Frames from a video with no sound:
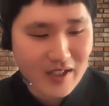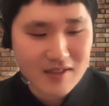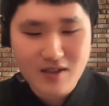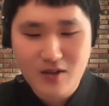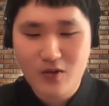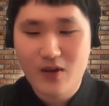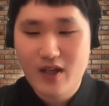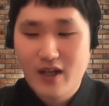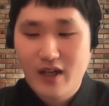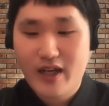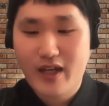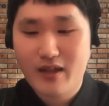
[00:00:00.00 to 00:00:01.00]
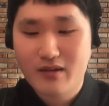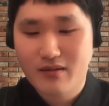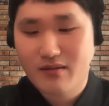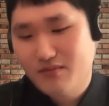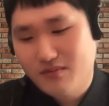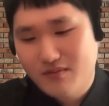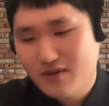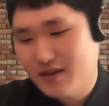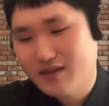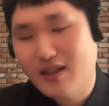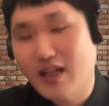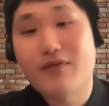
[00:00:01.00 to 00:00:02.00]
So, and
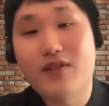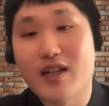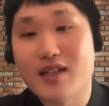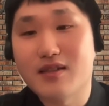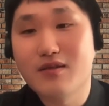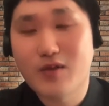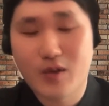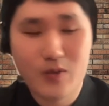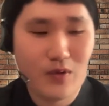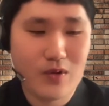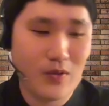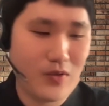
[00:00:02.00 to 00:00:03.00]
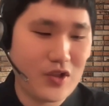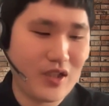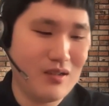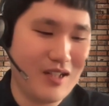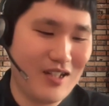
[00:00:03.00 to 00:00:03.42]
just life lesson: don't cheat.